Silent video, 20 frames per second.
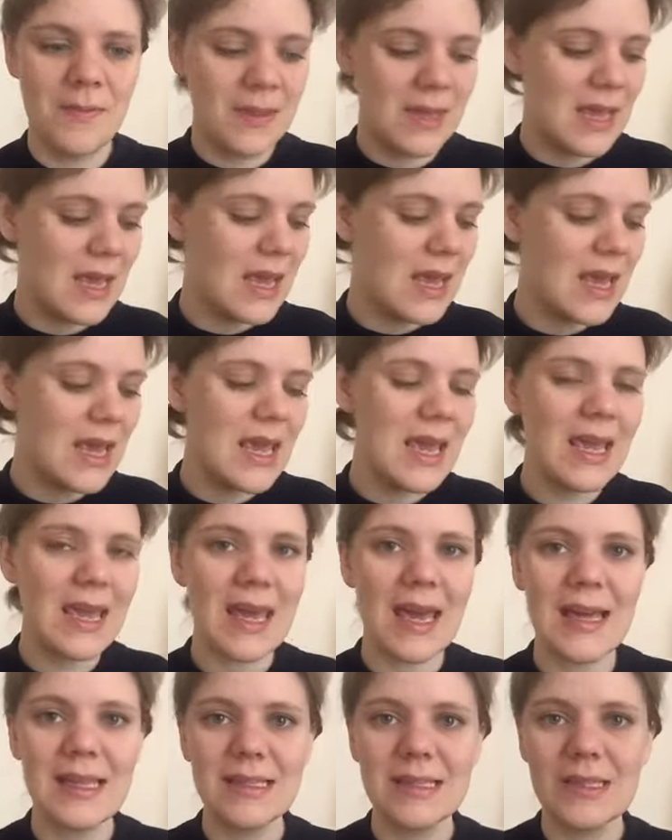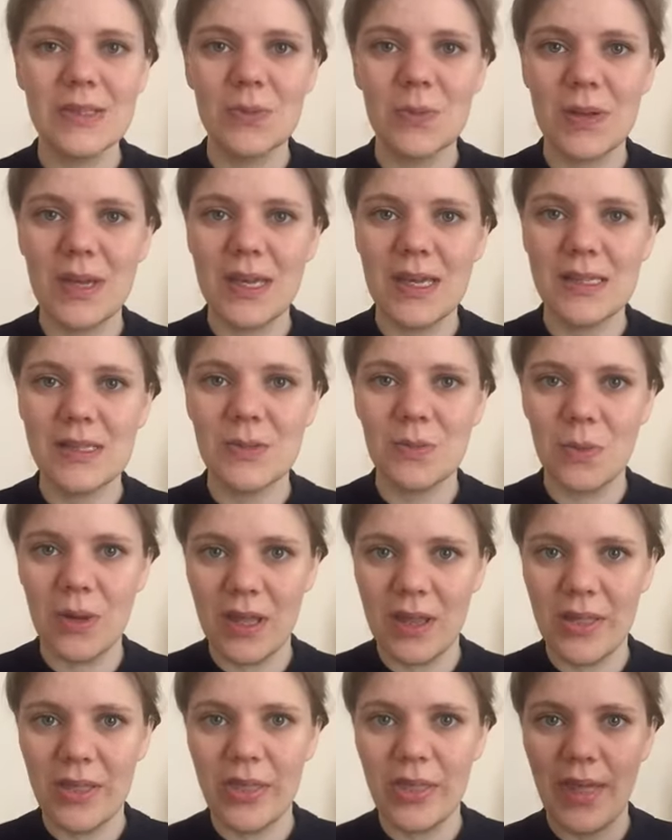He gets sweets
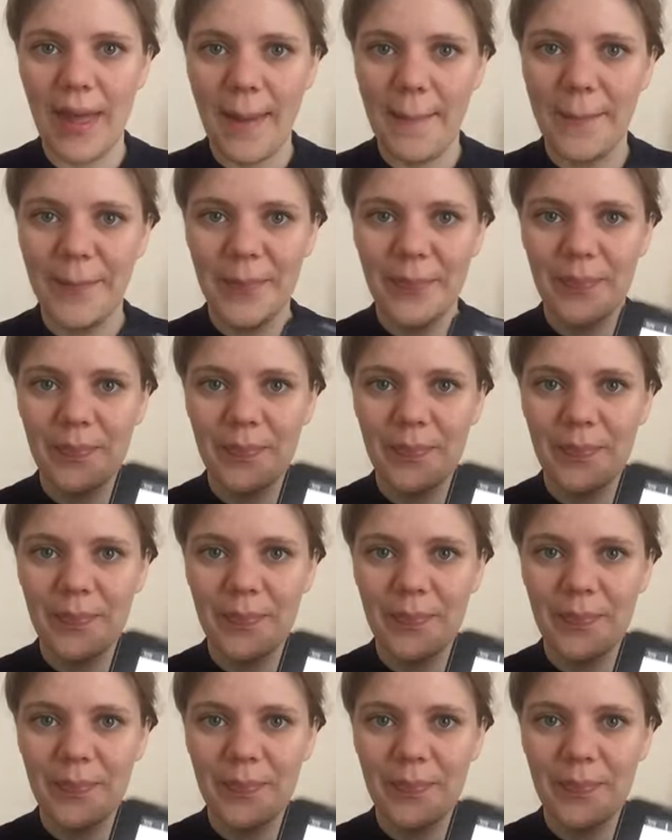with them.